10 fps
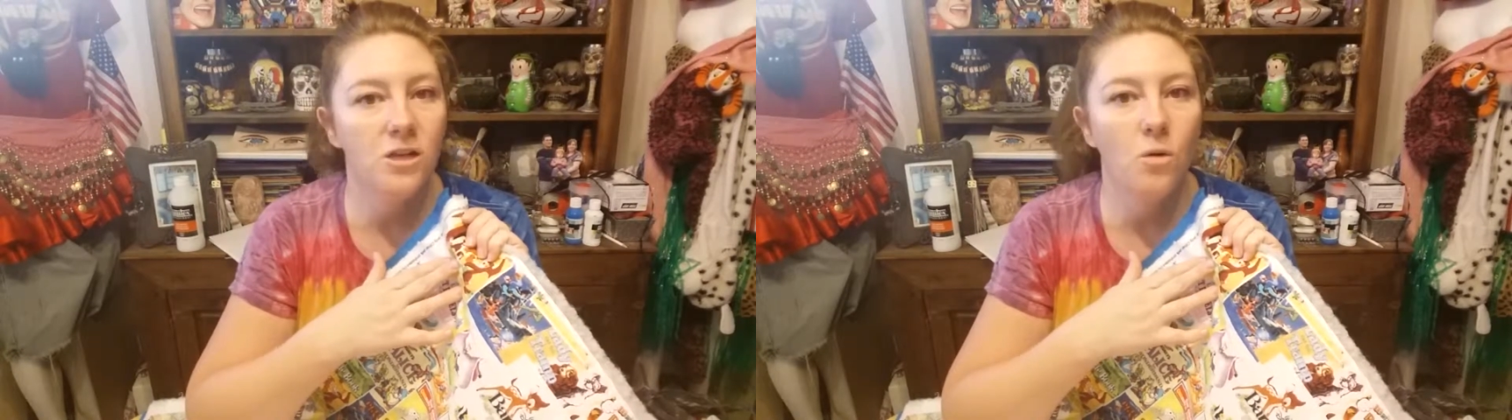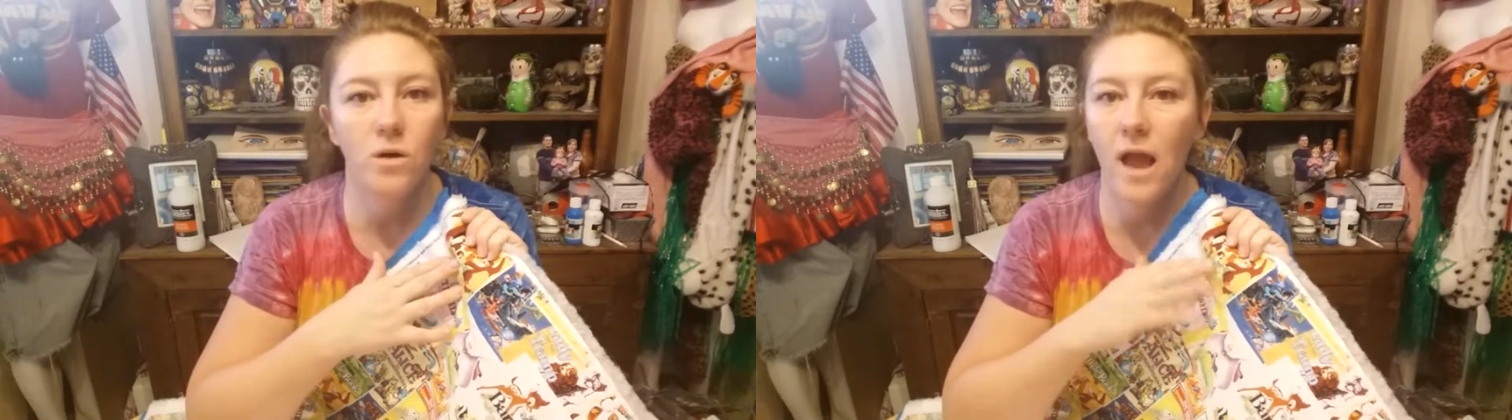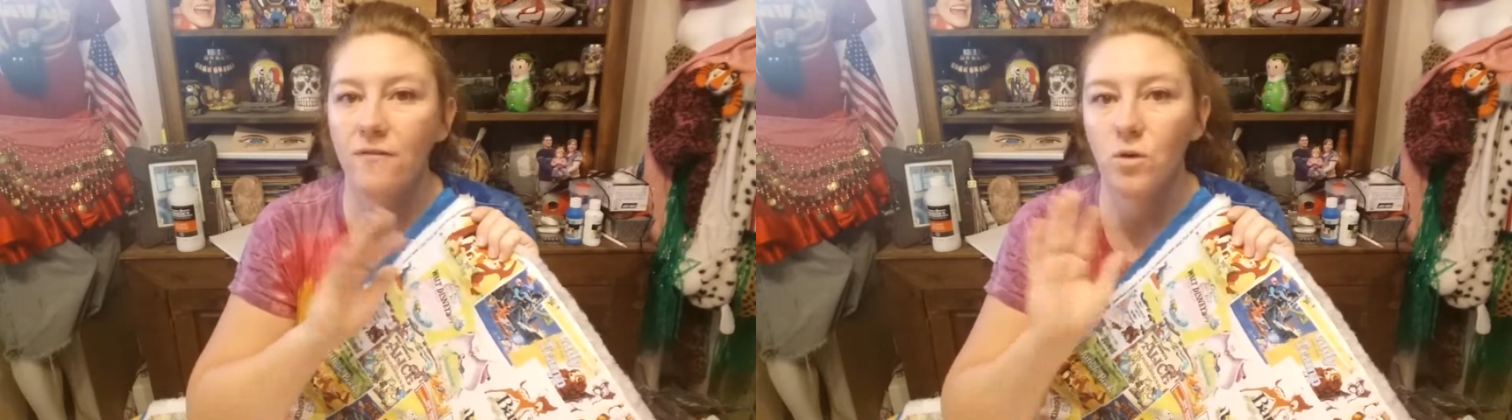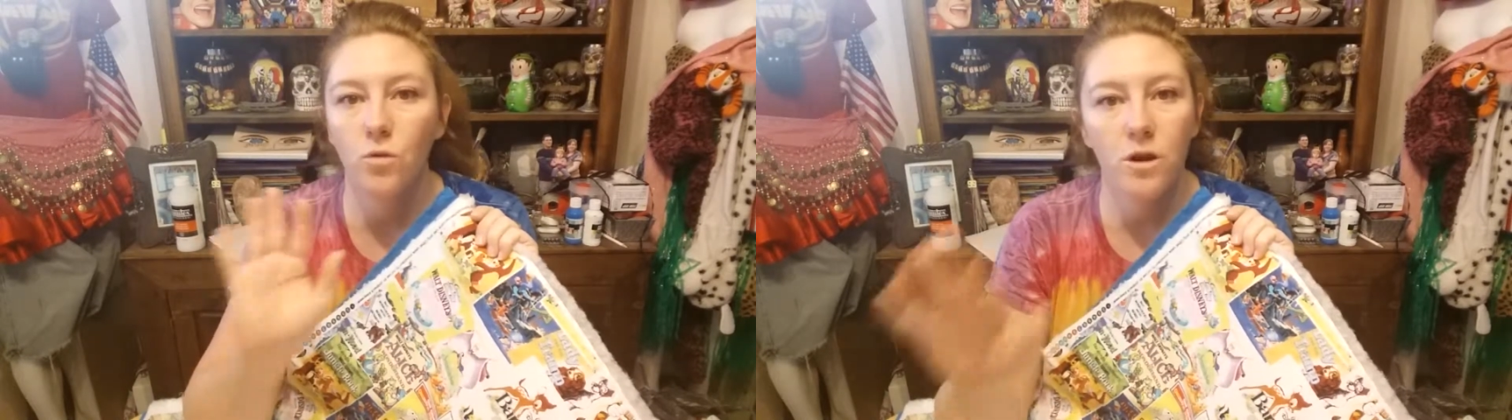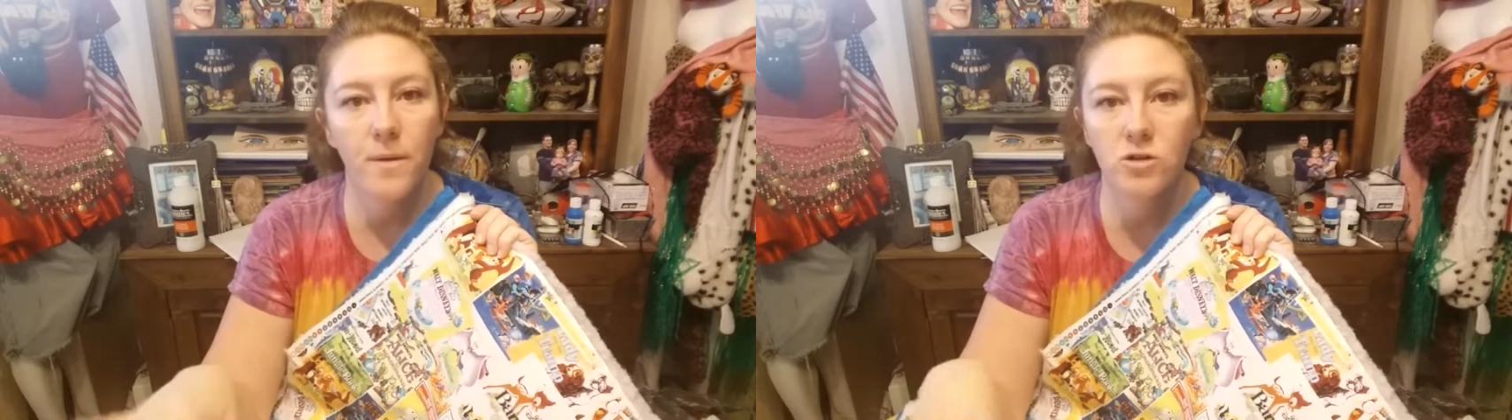You don't want to have to
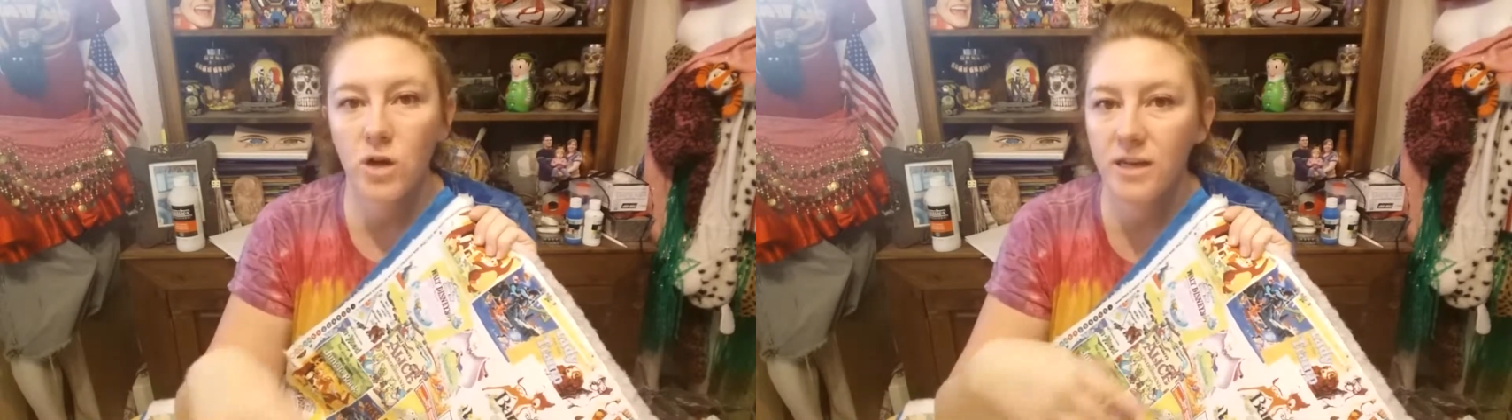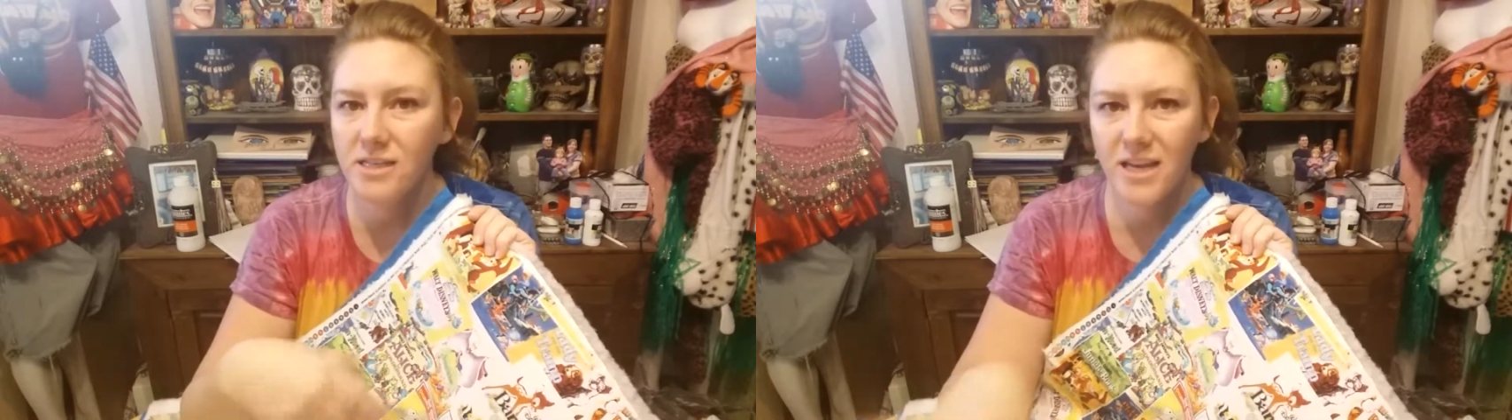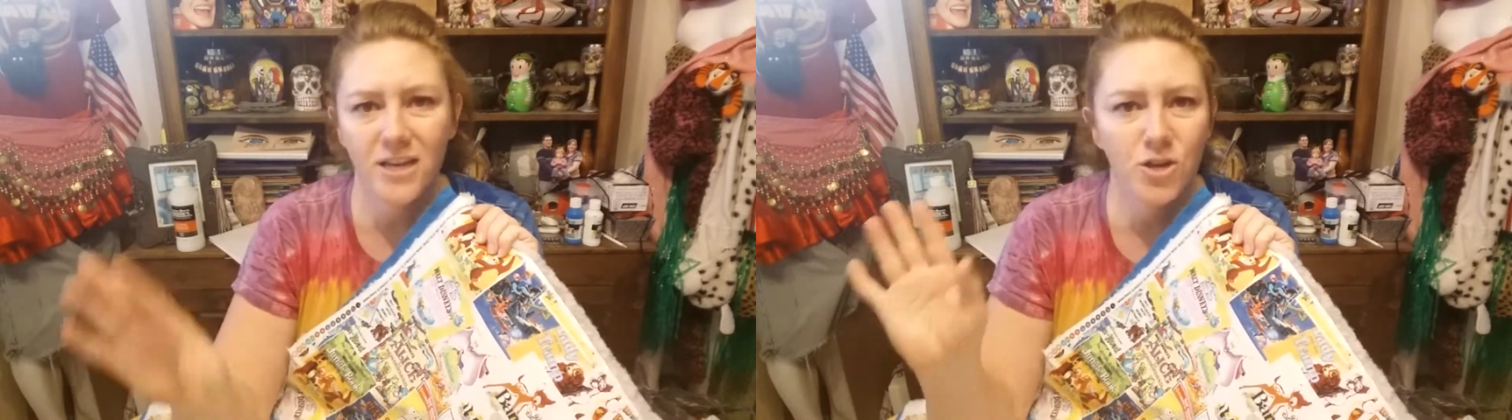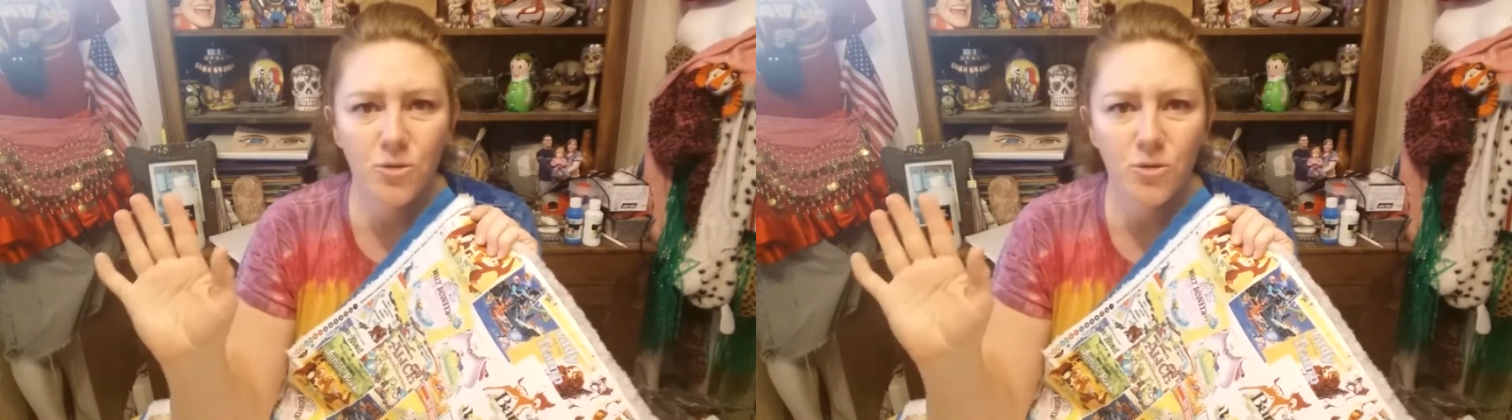worry about trying to dig into